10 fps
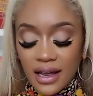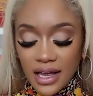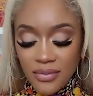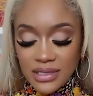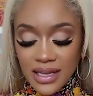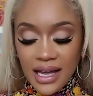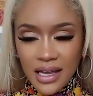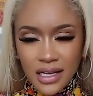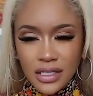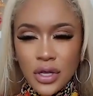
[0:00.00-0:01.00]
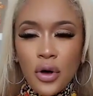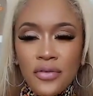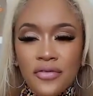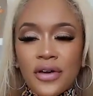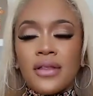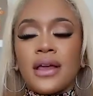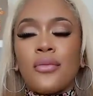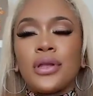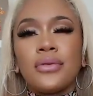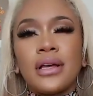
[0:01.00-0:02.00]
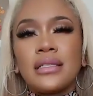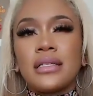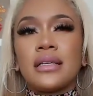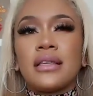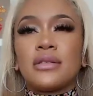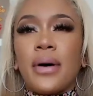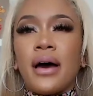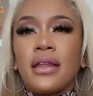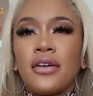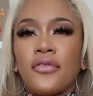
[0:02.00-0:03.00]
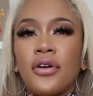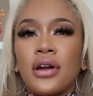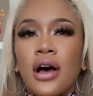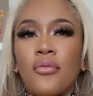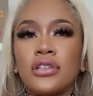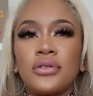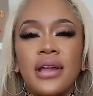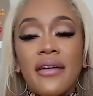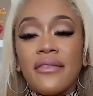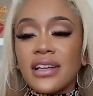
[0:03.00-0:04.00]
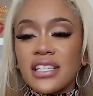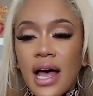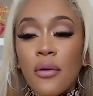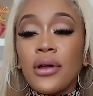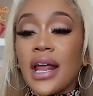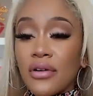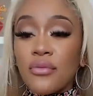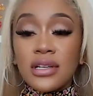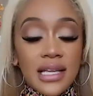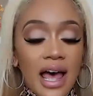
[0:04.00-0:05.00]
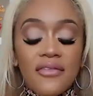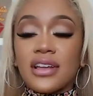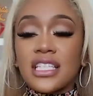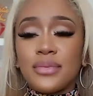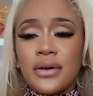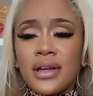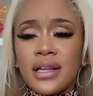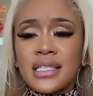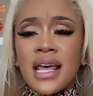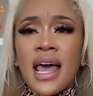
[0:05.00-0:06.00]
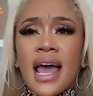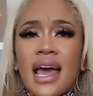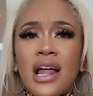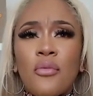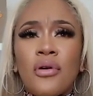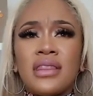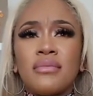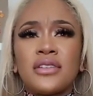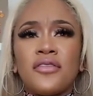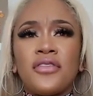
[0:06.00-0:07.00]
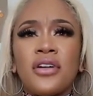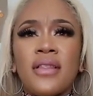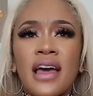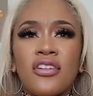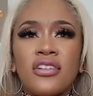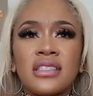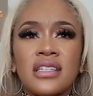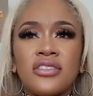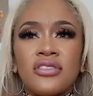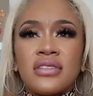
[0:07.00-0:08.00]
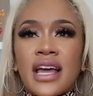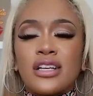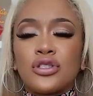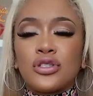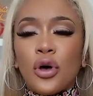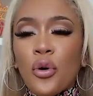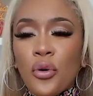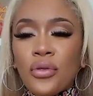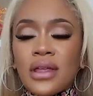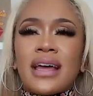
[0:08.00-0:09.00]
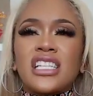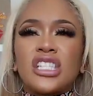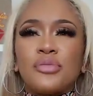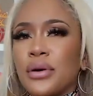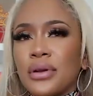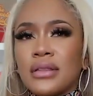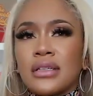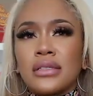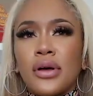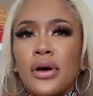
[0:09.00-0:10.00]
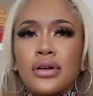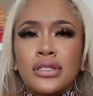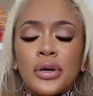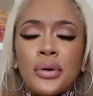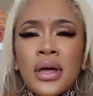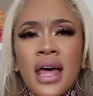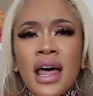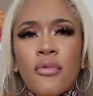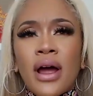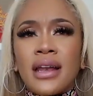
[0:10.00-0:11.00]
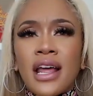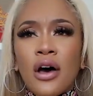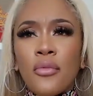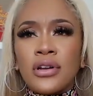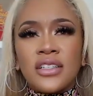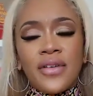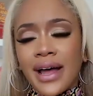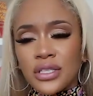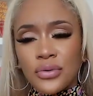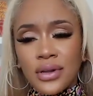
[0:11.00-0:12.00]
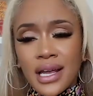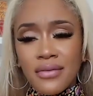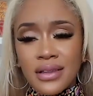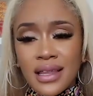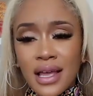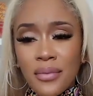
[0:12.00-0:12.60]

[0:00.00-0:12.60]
It was lacking soul and feeling. When you listen to this body of work, I want everyone to have an experience, and I want them to feel like there's like soul and like spirit in the song. So right now we're just fine tuning everything.